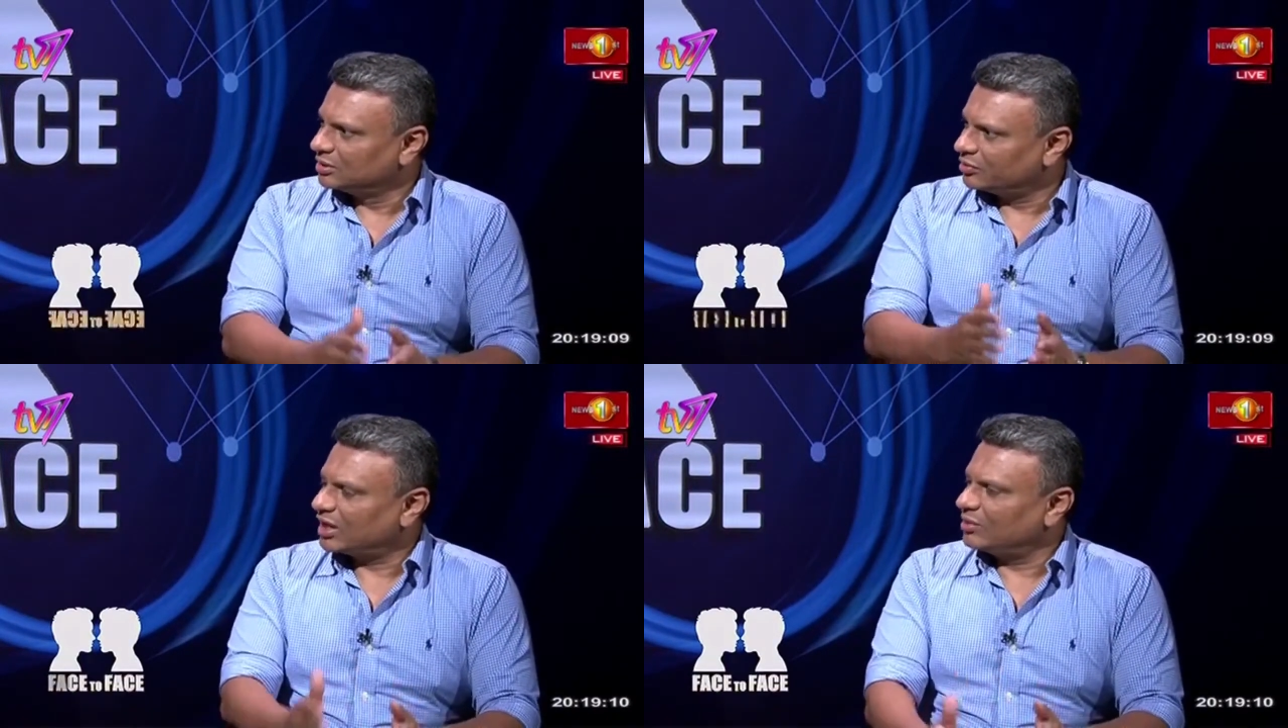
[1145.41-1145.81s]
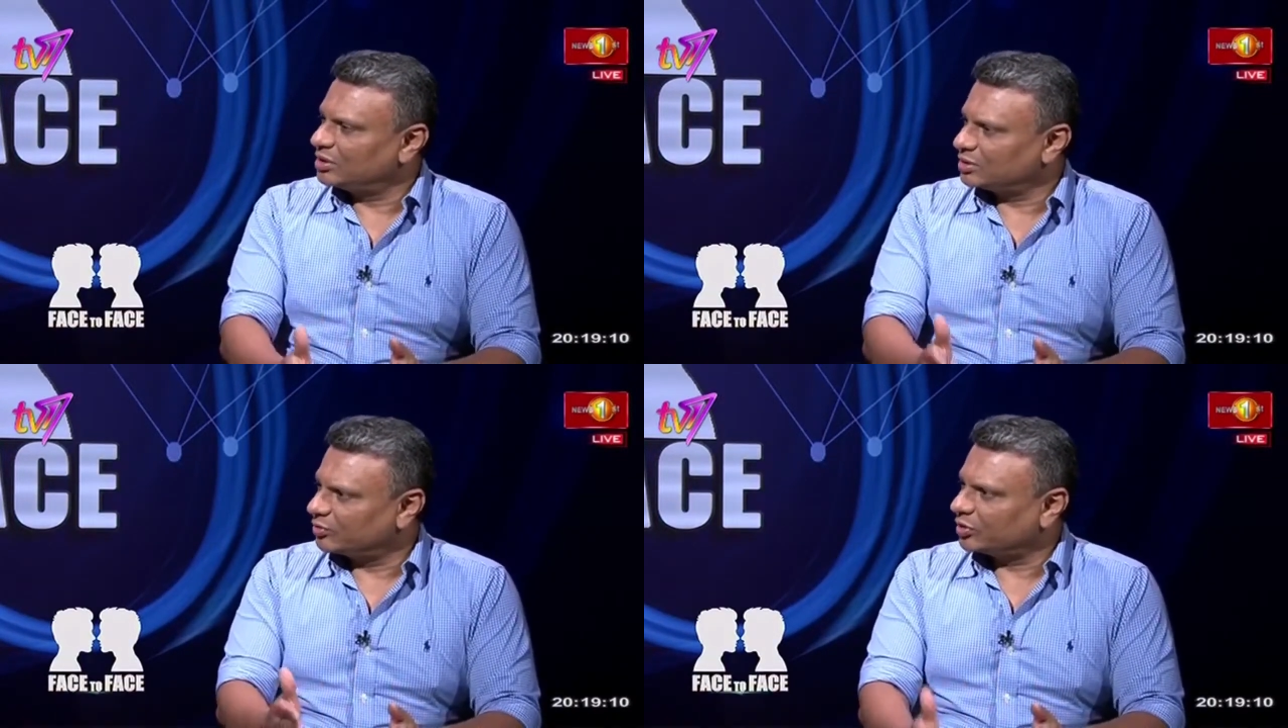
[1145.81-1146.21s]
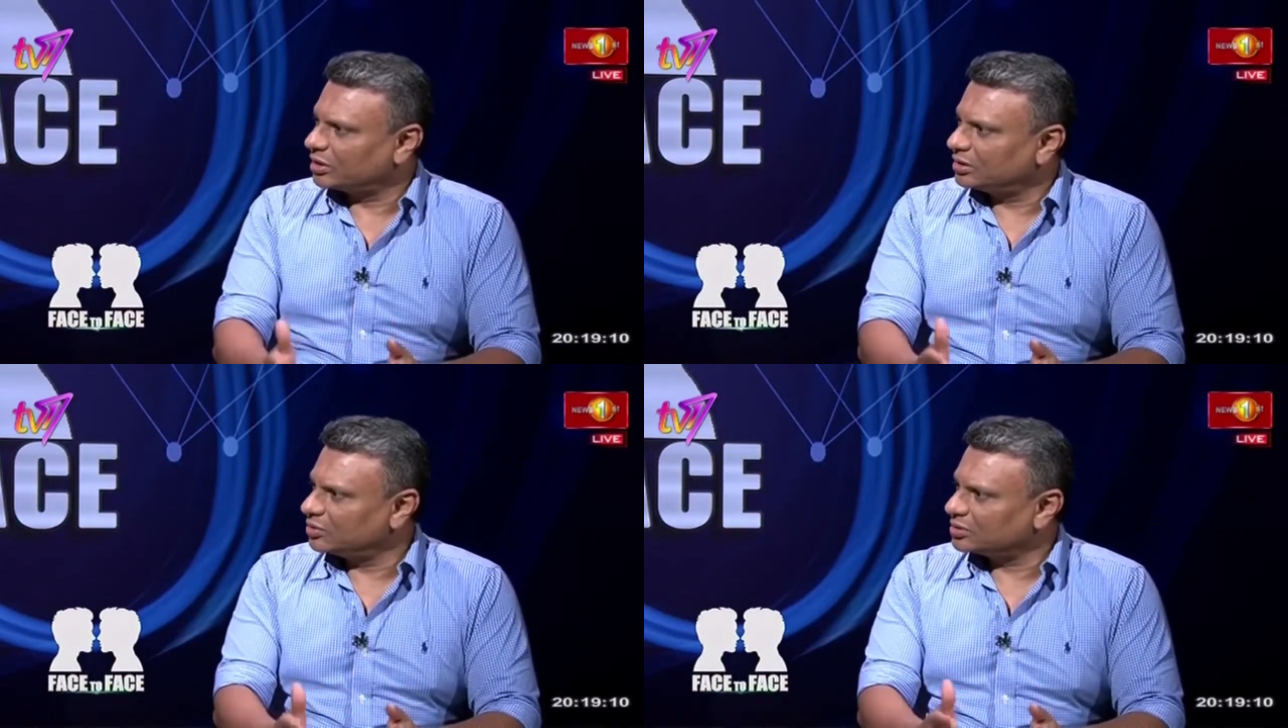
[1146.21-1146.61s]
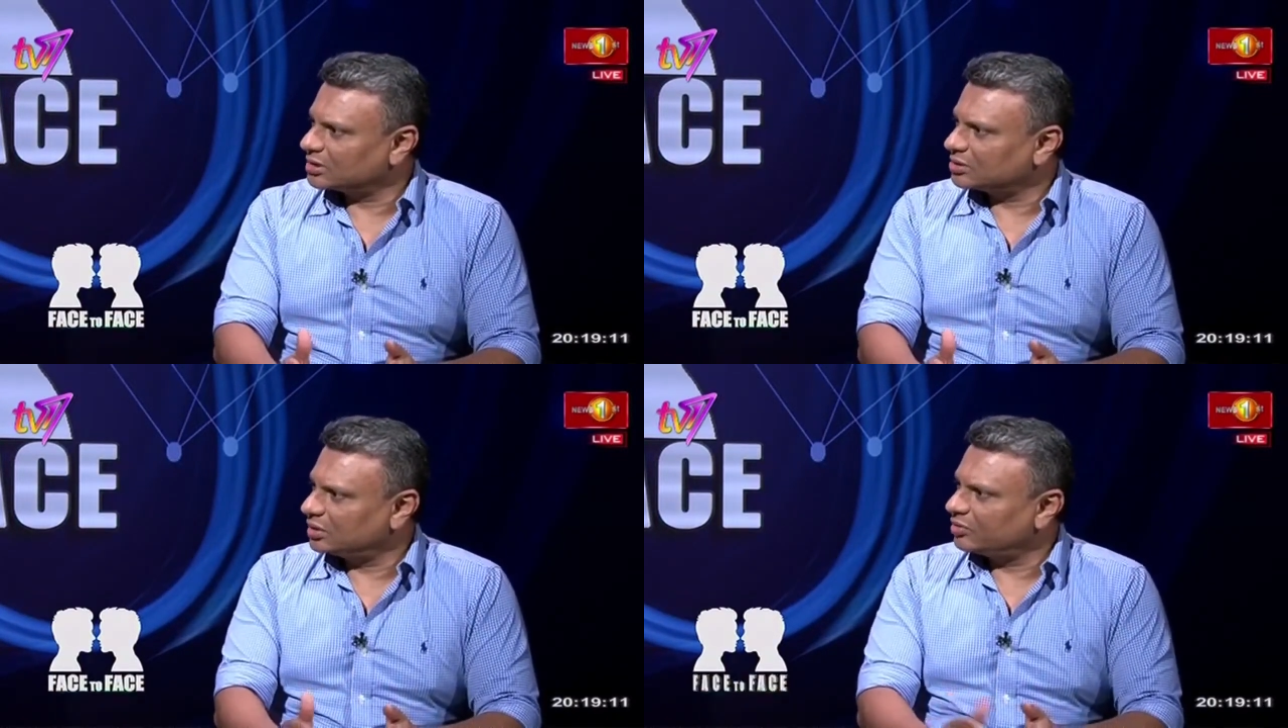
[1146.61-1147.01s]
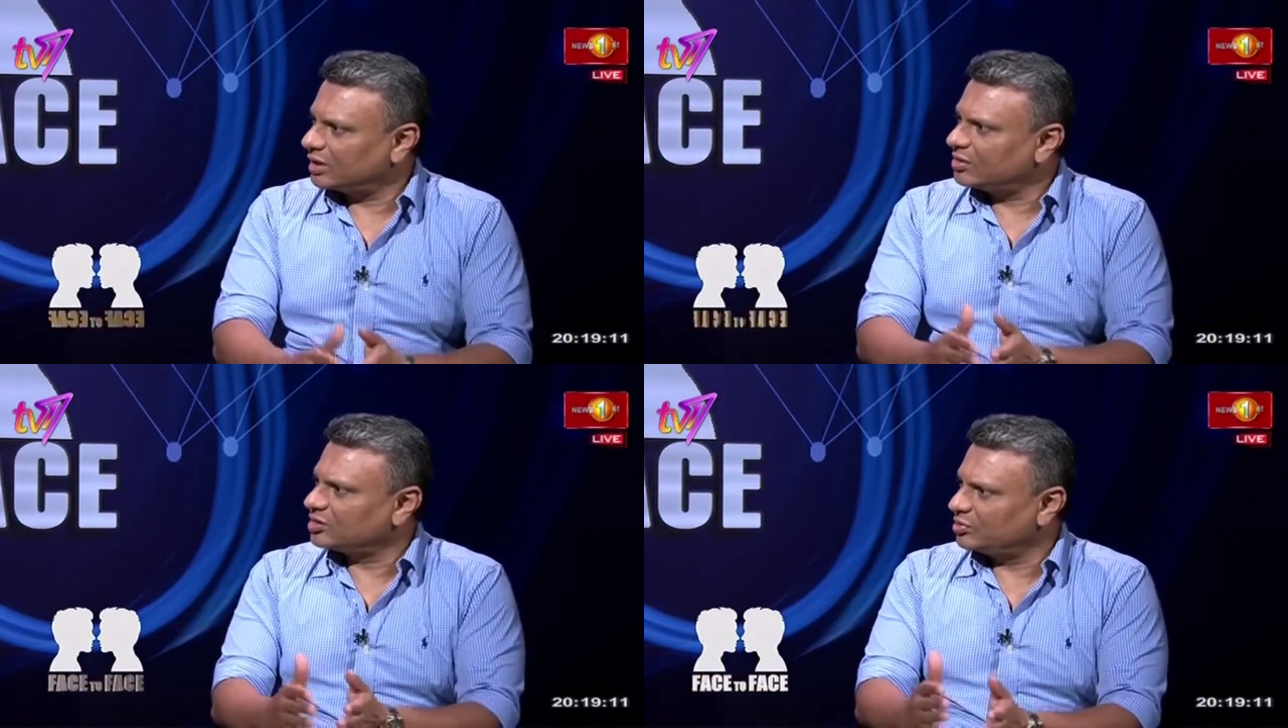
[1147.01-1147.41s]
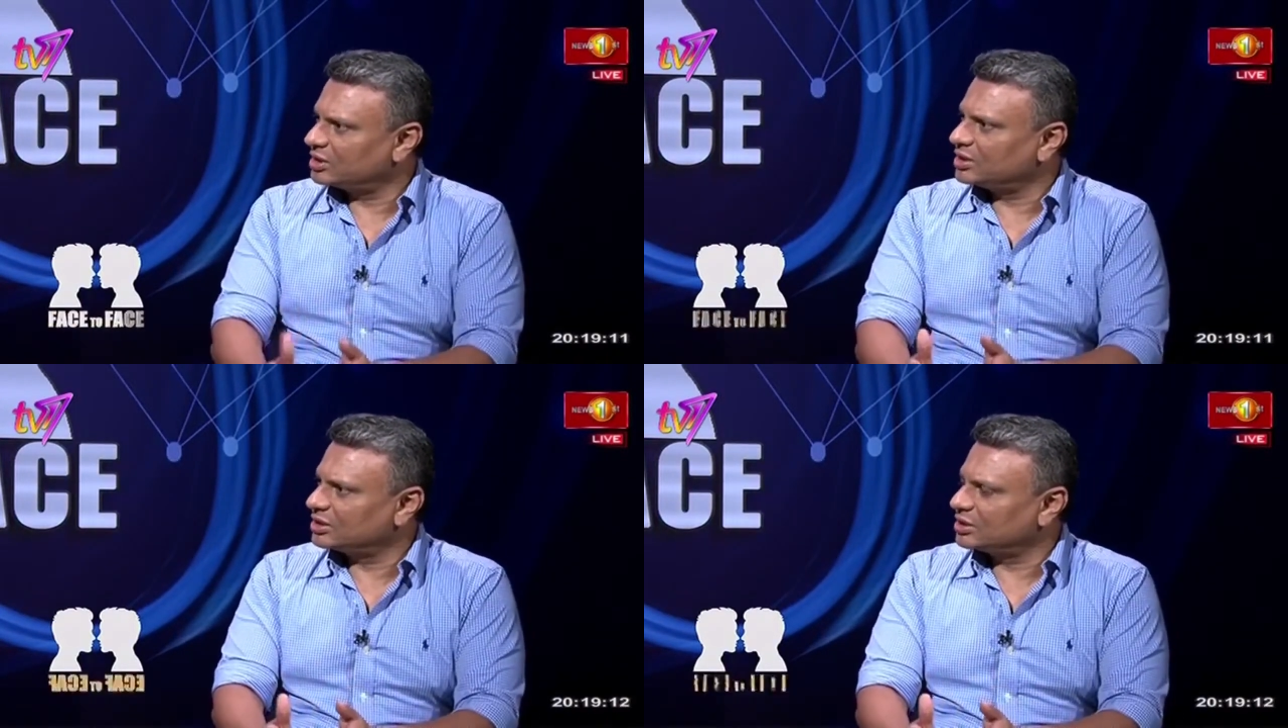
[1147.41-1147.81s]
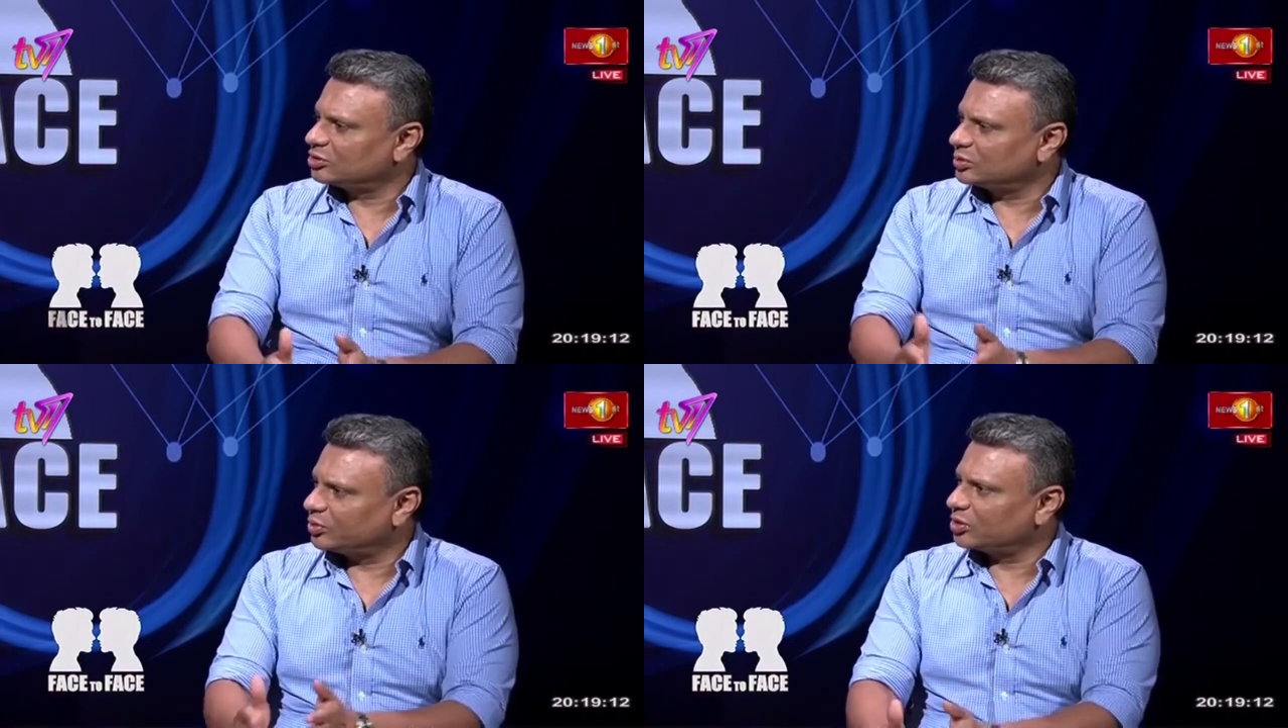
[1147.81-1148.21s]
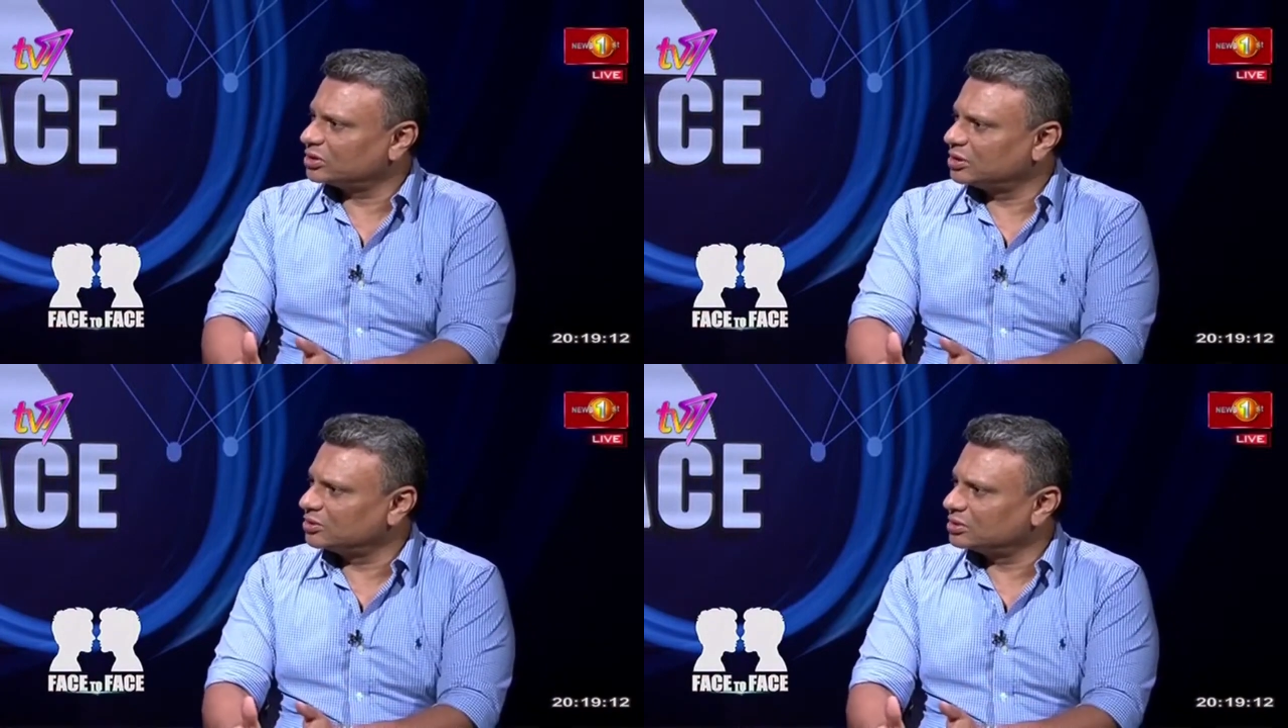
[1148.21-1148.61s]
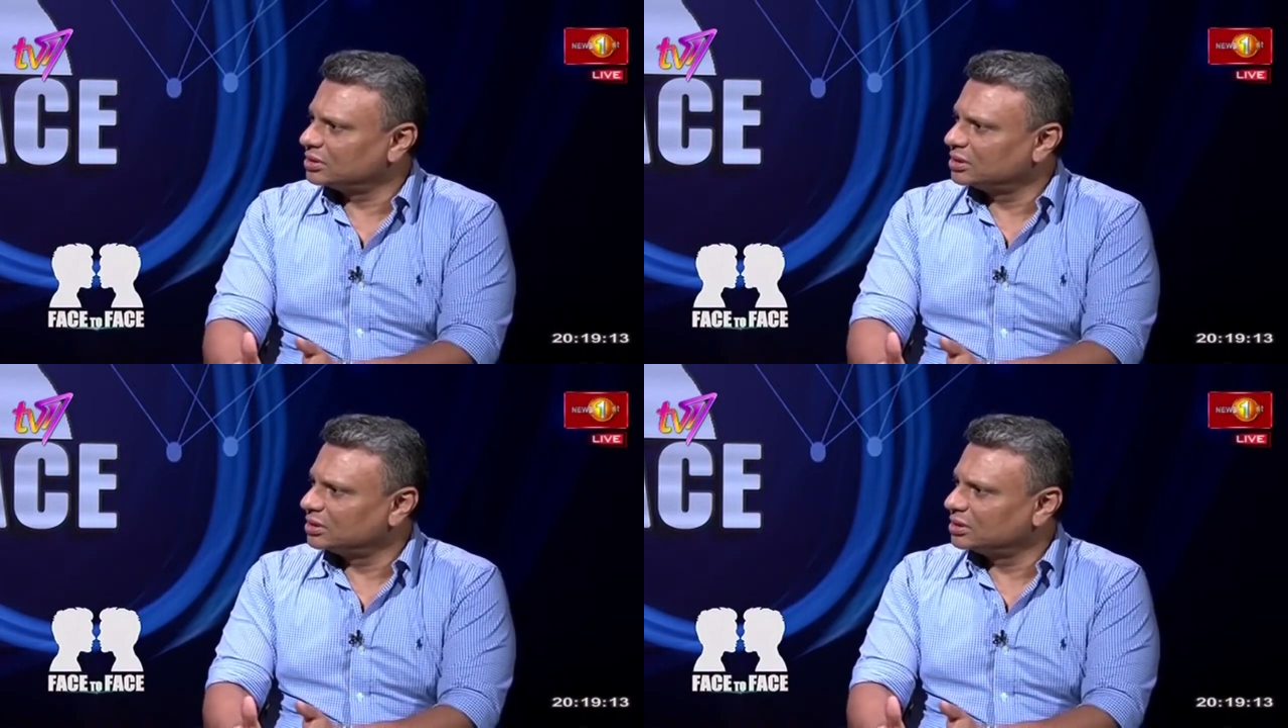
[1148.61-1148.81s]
five minutes of foreign news actually, five minutes of business news, sports news,